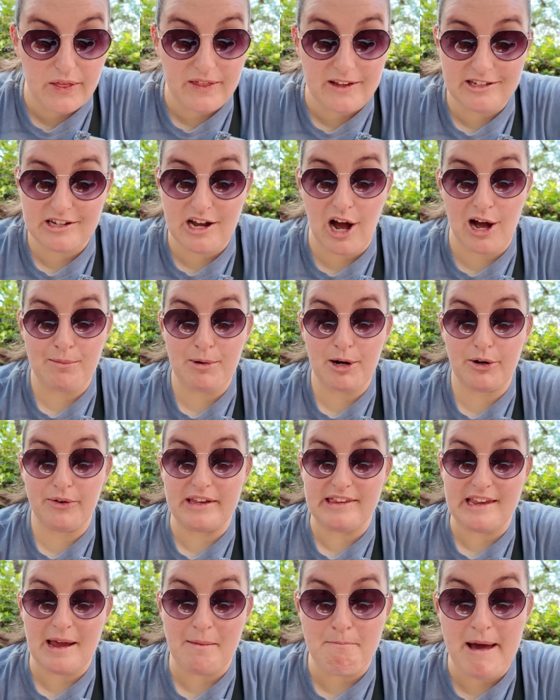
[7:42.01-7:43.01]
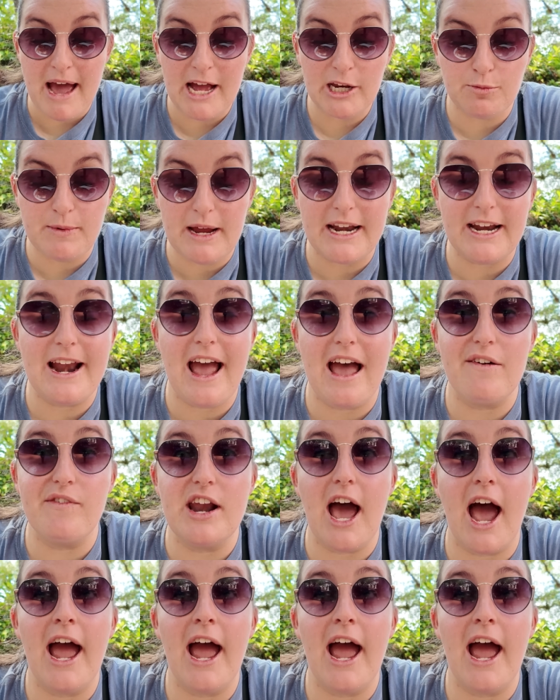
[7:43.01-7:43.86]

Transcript: This combo is a match made in heaven.